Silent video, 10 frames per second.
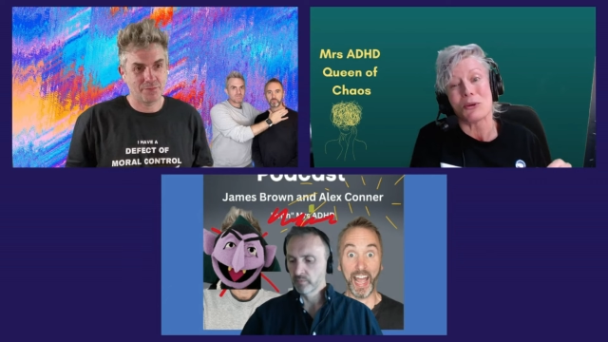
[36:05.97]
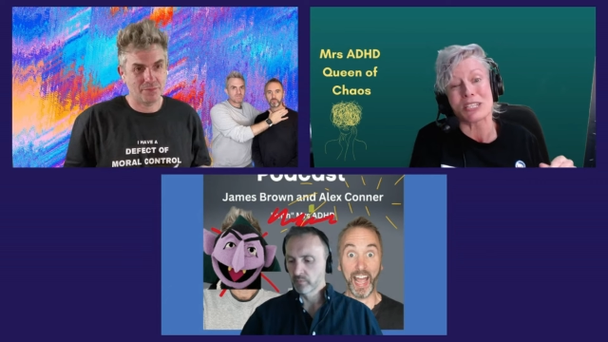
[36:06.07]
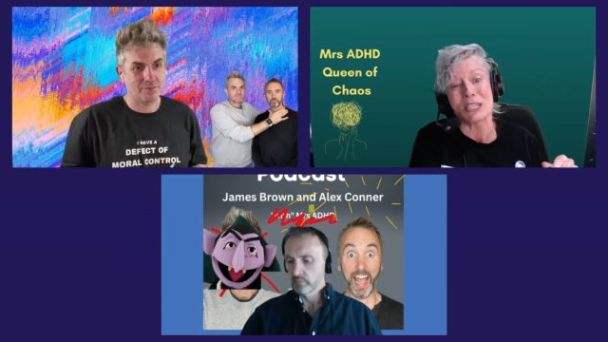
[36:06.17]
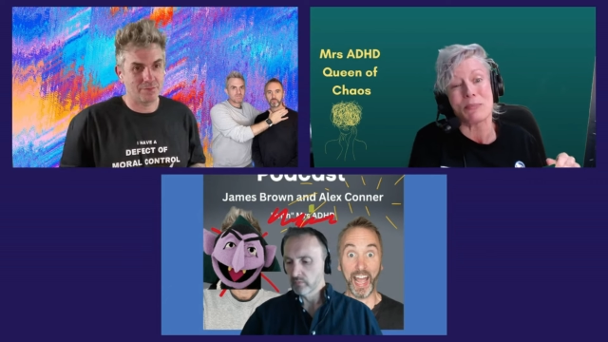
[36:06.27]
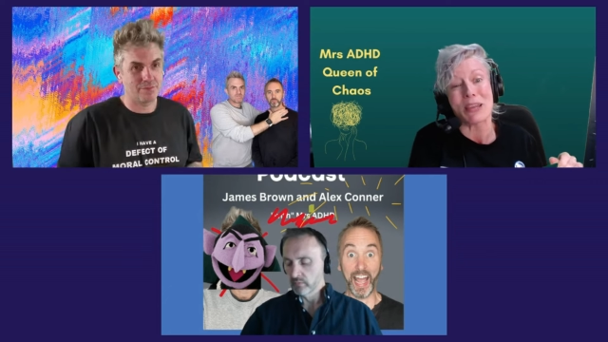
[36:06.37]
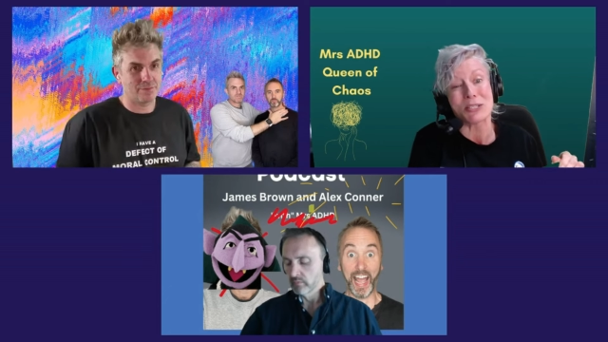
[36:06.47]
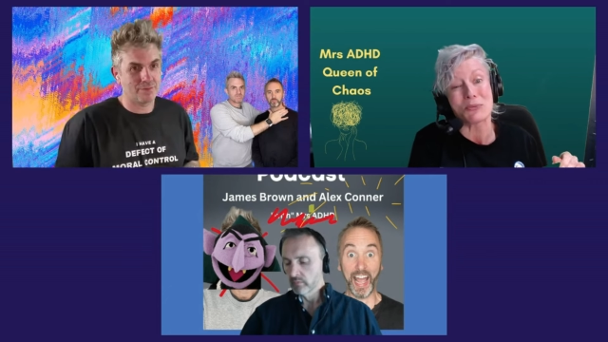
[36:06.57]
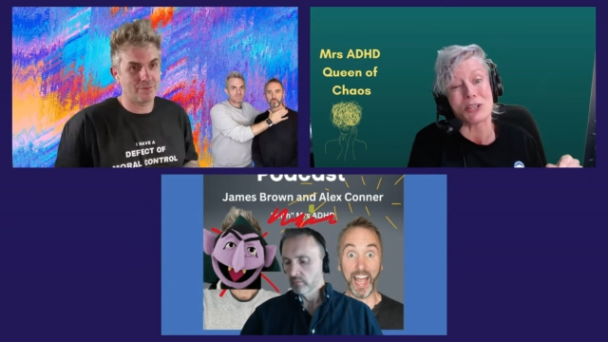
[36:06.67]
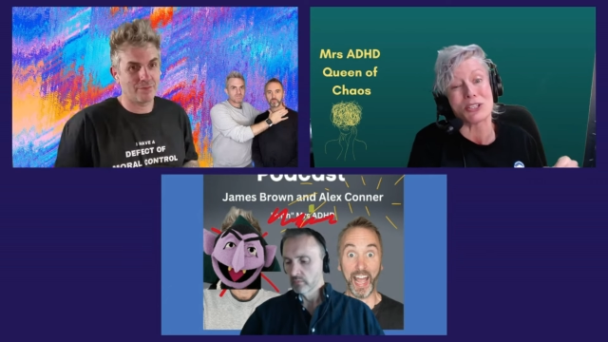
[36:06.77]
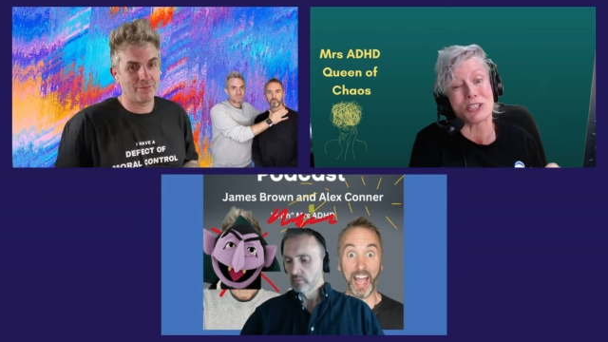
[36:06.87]
Speaker 1: what are the
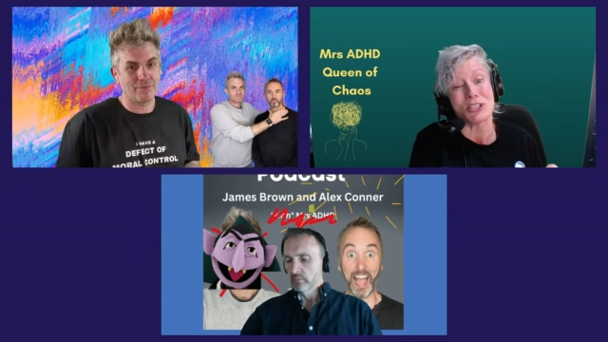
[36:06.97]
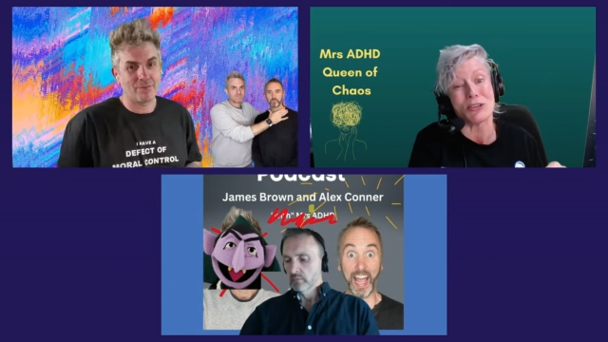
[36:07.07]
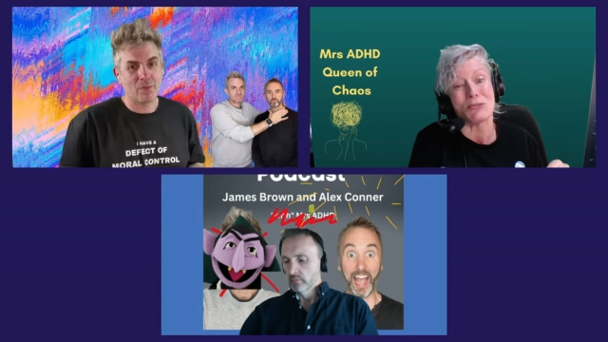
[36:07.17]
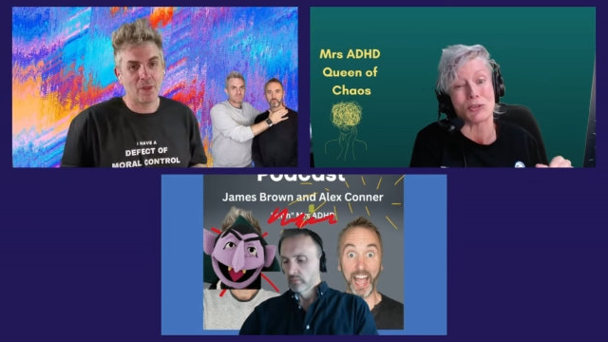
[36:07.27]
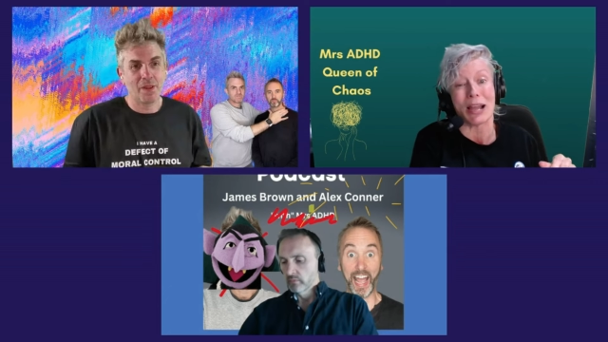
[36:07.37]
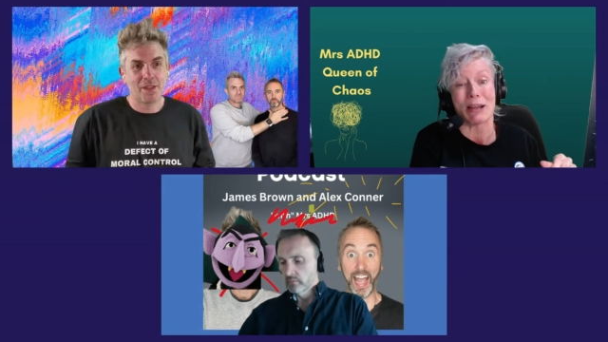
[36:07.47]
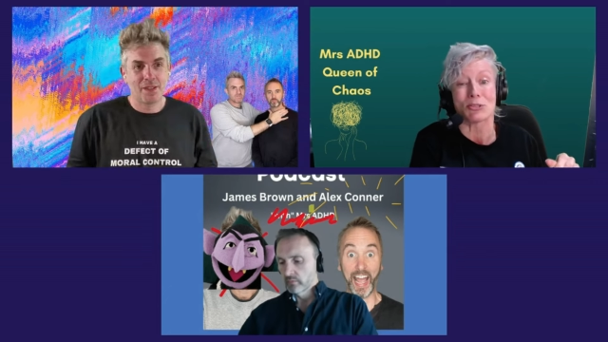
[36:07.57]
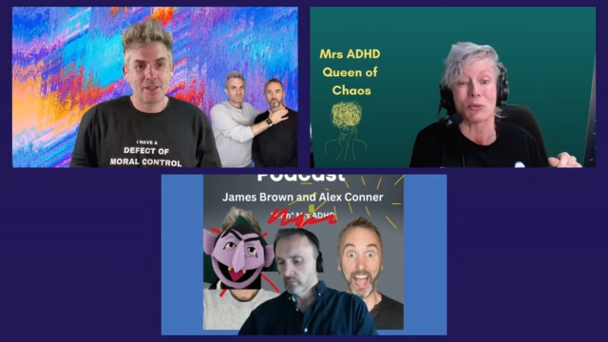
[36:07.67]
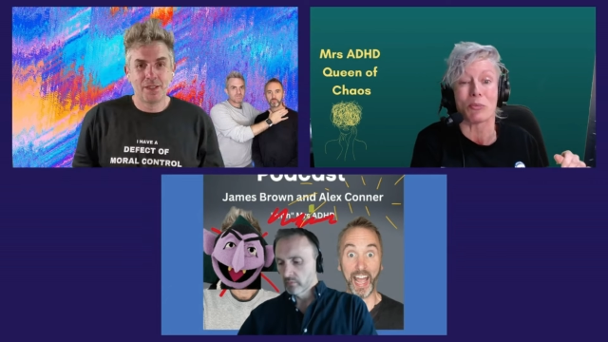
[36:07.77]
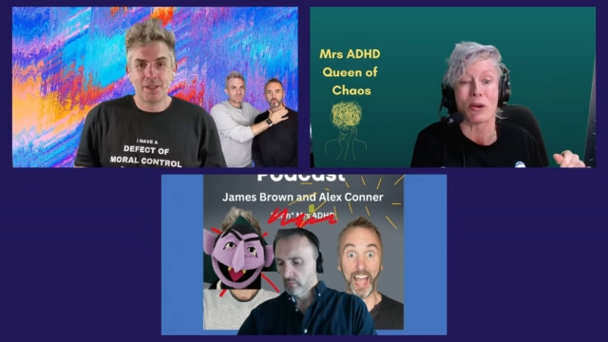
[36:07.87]
best words to use or
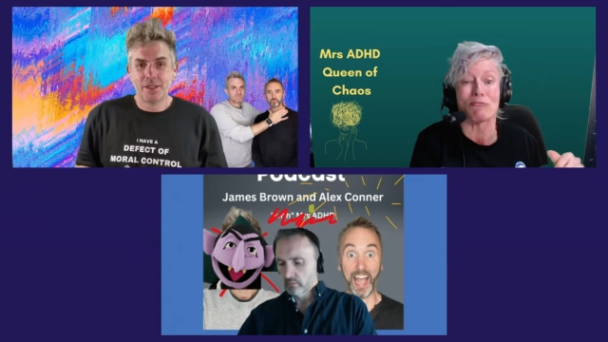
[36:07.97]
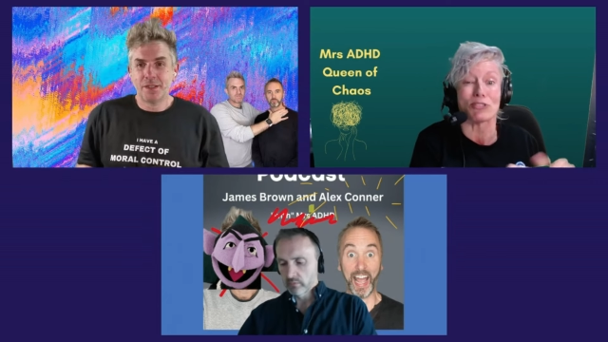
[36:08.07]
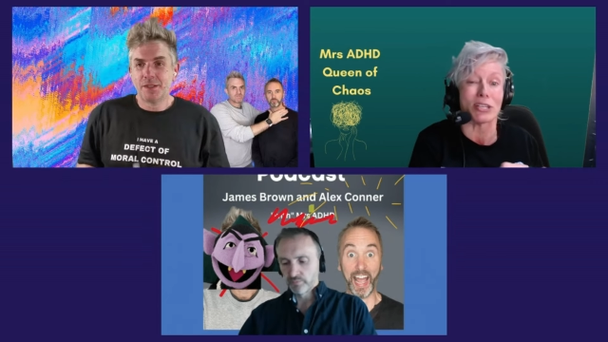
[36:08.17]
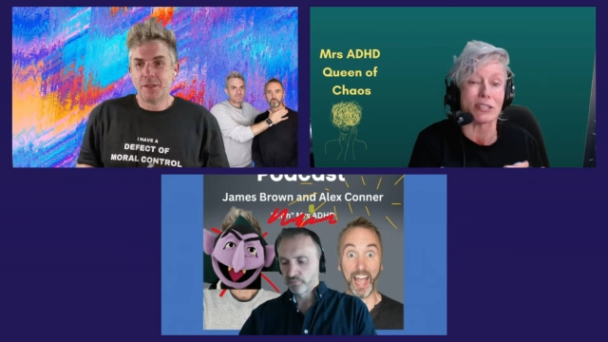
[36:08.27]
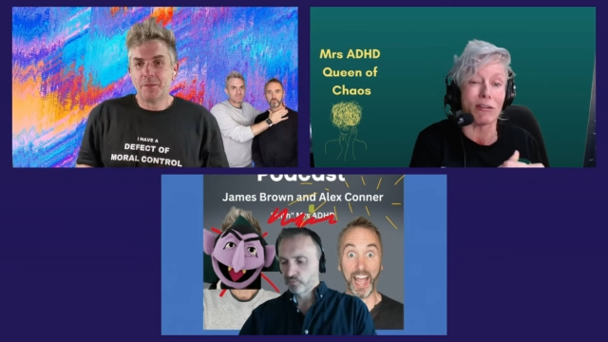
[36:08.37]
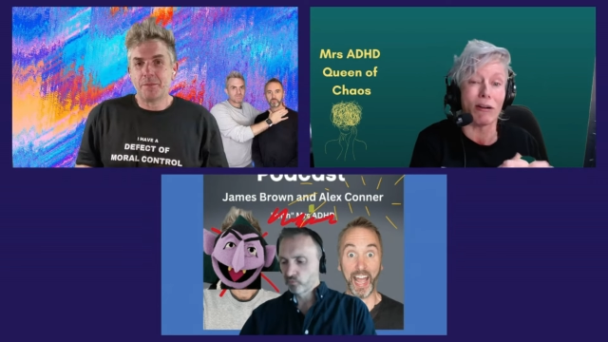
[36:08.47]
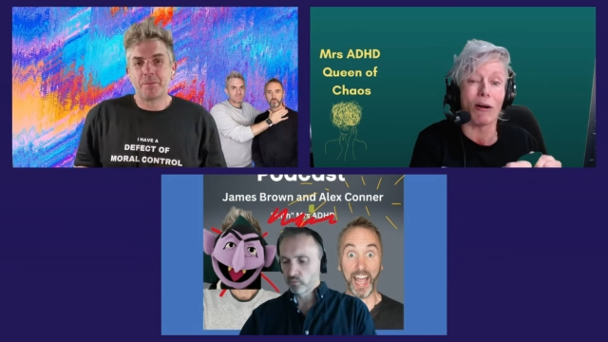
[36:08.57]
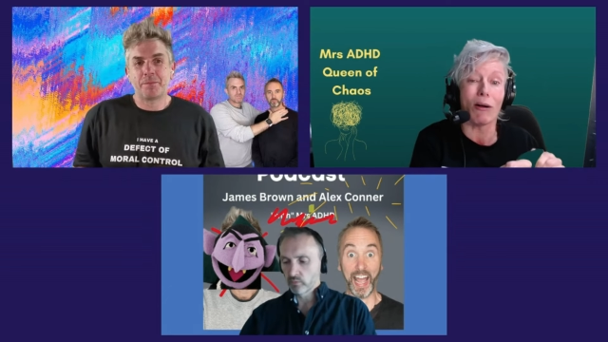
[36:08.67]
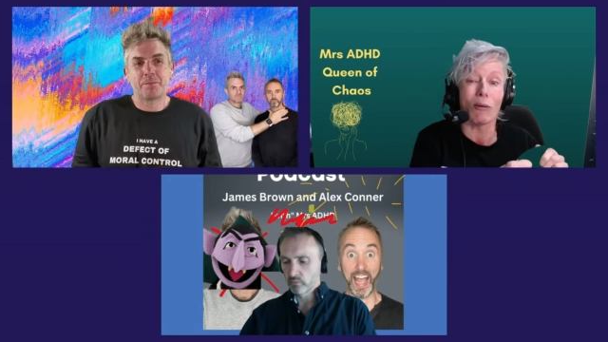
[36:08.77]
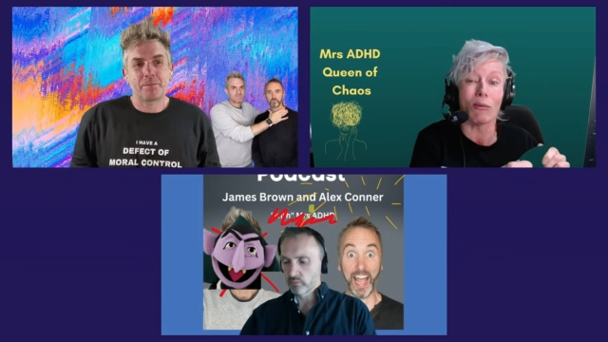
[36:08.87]
how to approach it?
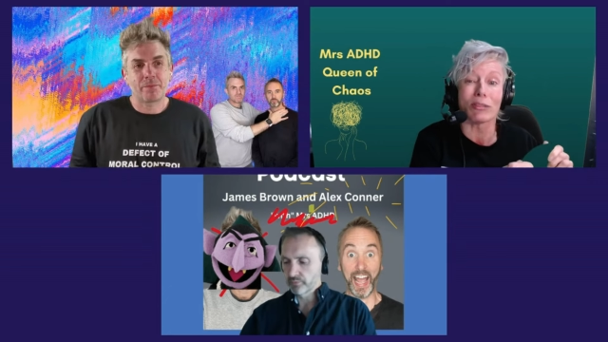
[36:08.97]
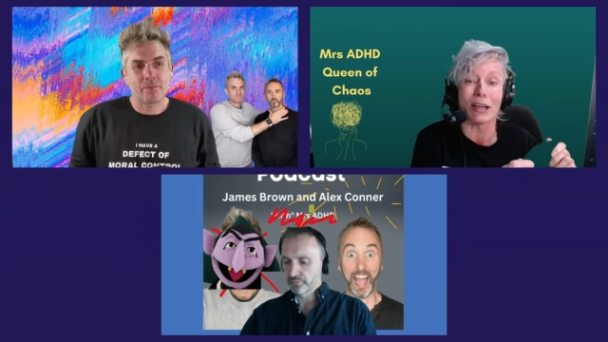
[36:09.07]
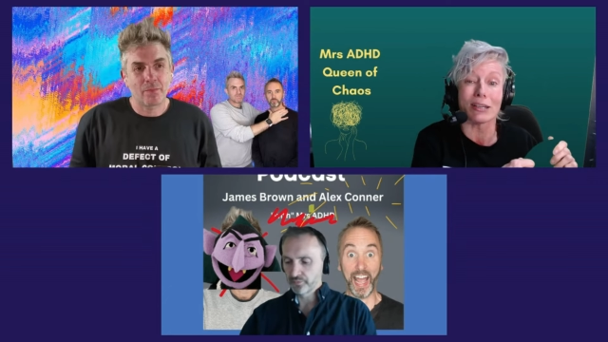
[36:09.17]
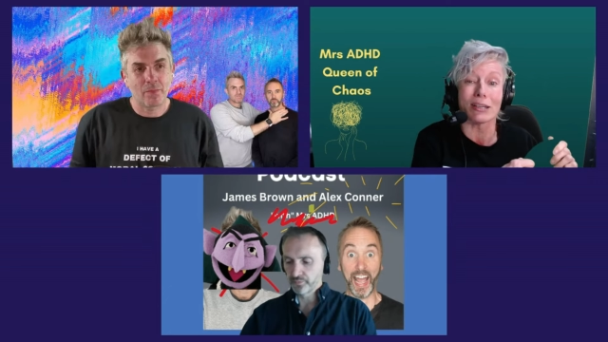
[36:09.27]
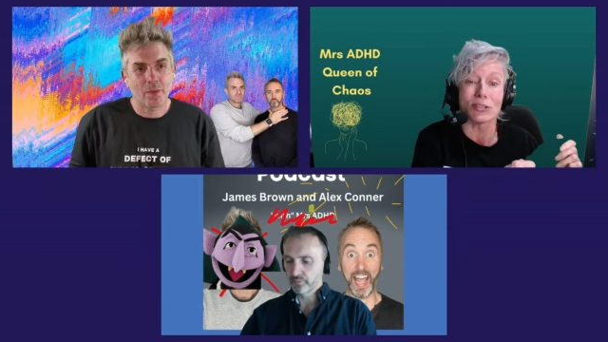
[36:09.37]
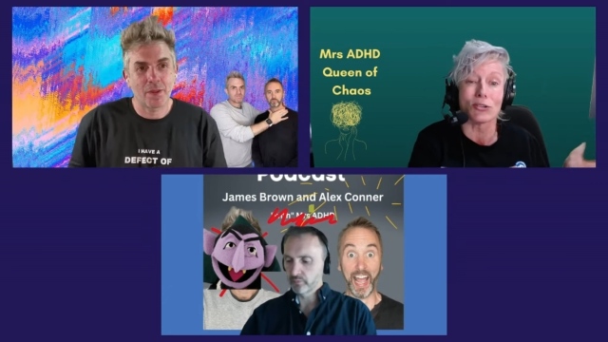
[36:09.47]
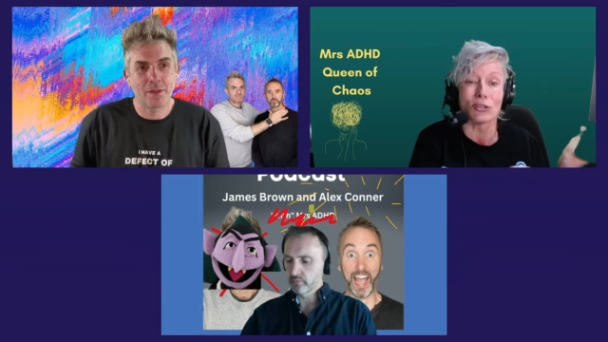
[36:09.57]
Oh, that's a